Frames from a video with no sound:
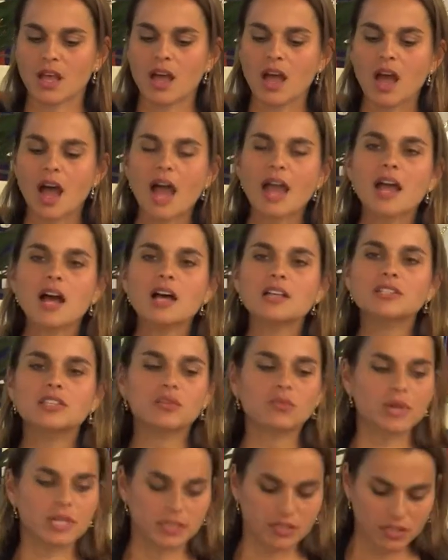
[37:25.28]
I also
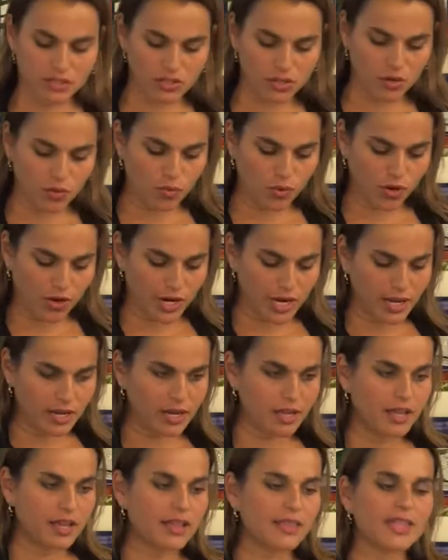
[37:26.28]
wasn't so worried
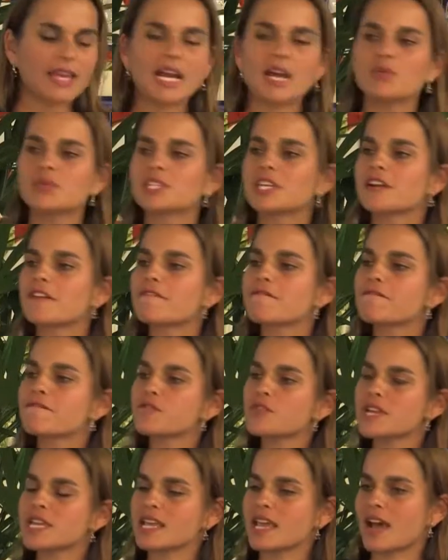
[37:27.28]
that I was going to
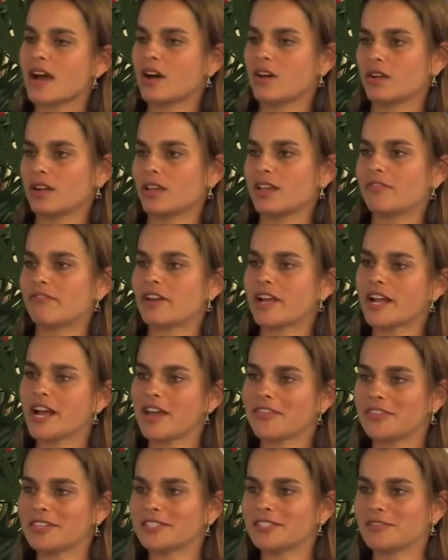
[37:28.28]
freak out if I
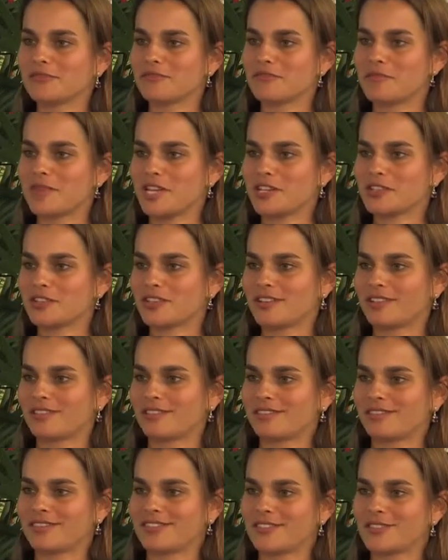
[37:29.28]
got this information.
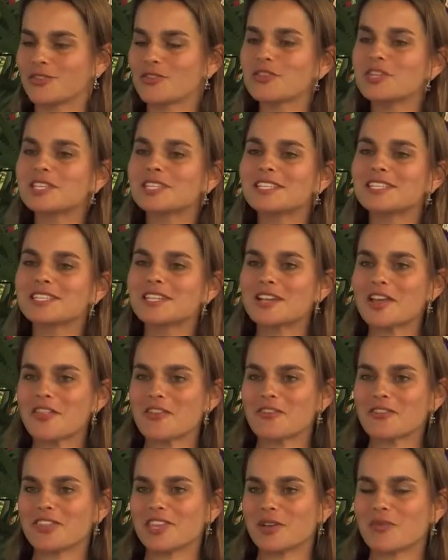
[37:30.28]
So this is
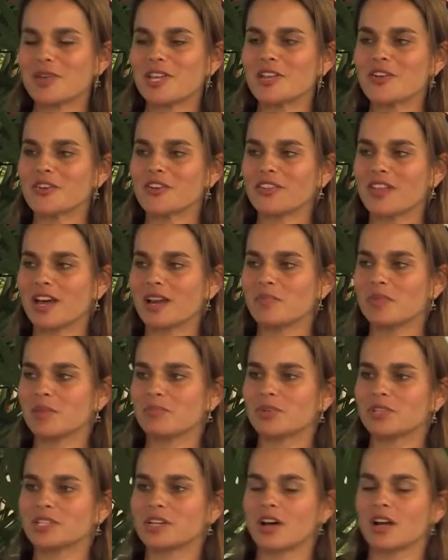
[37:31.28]
another thing we hear a lot of
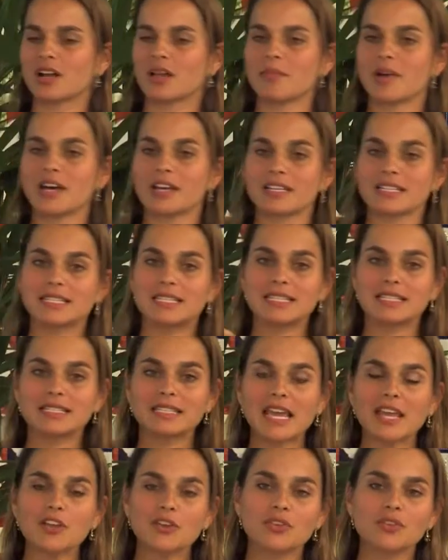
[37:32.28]
people talk about is the,
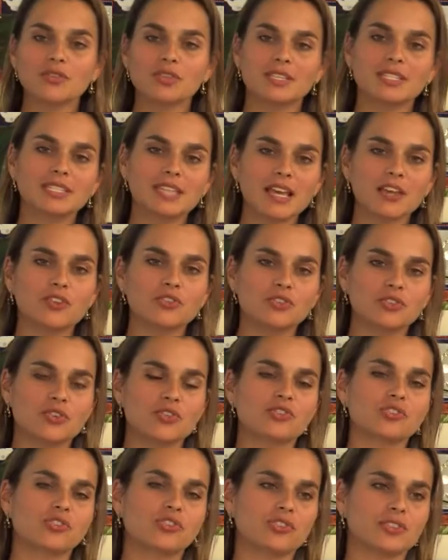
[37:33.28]
psycho, the
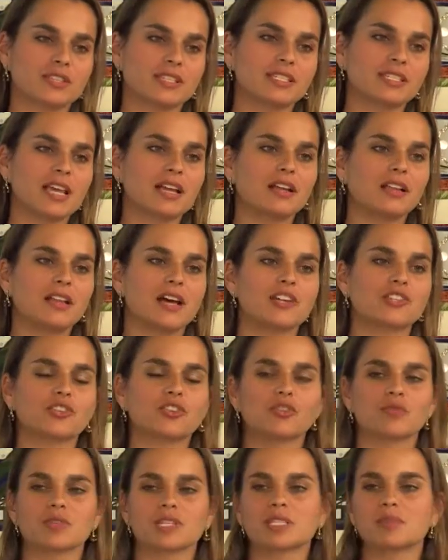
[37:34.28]
psychosocial or the
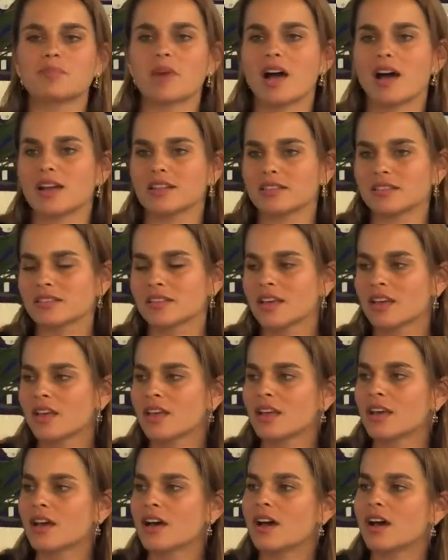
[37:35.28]
psychological response
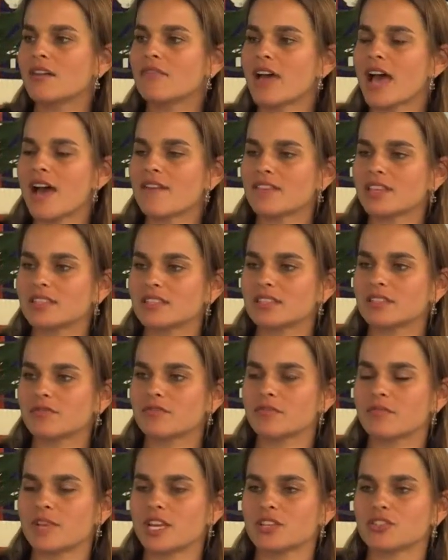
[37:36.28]
of having this
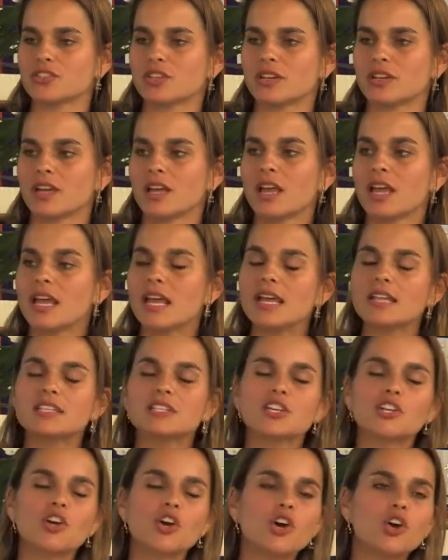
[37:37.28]
information. It's
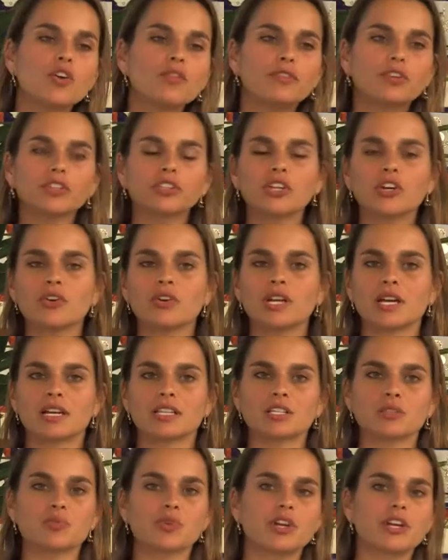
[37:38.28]
going to overload
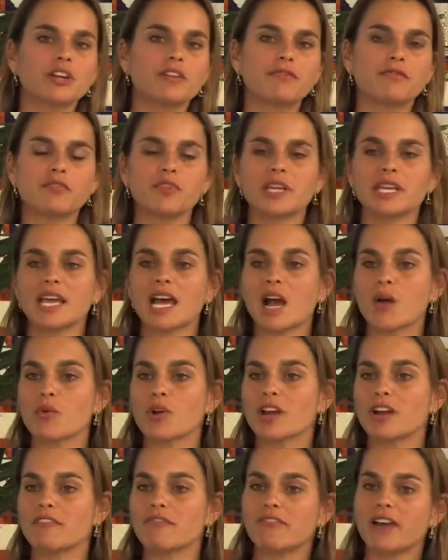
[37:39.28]
us. We're going to freak out. We're
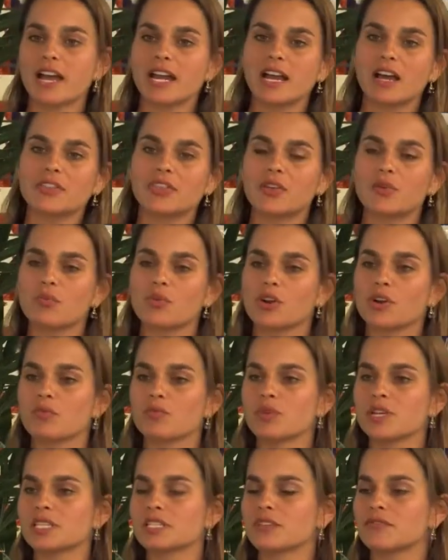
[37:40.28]
going to find out that we're at
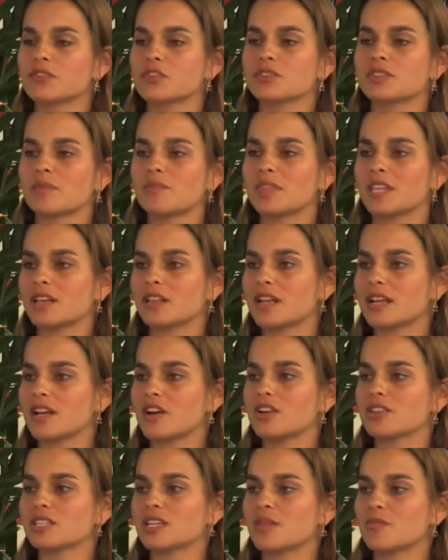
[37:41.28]
risk for something like
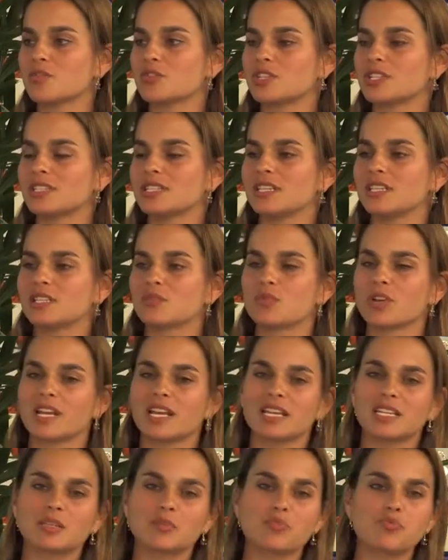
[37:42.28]
Alzheimer's disease, and we're going to
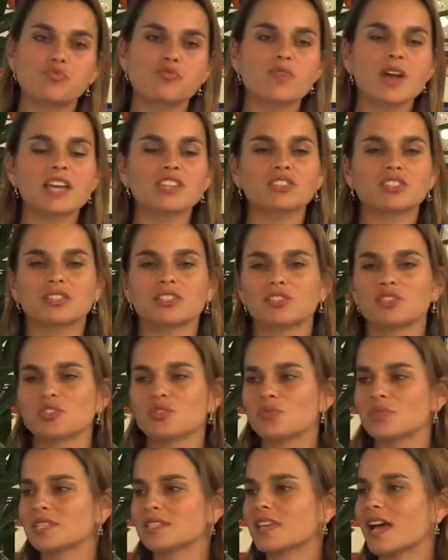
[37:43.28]
get depressed and
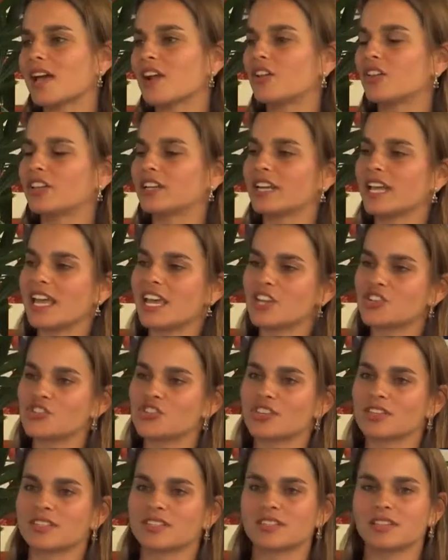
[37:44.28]
suicidal and
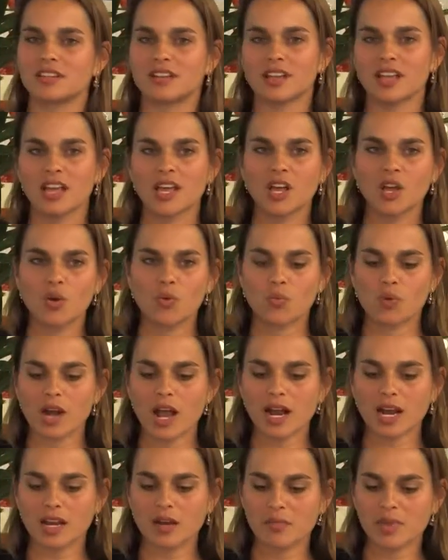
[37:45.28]
anxious, and we're
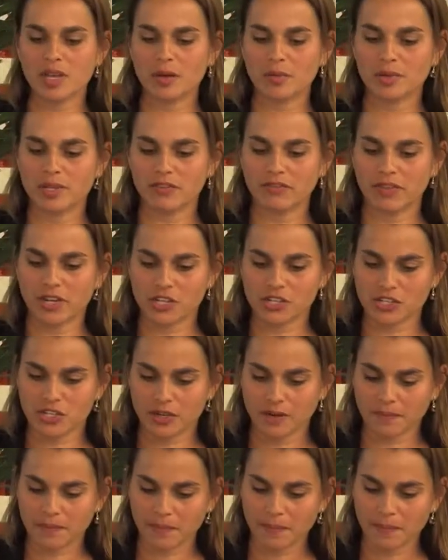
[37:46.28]
not going to be able to function.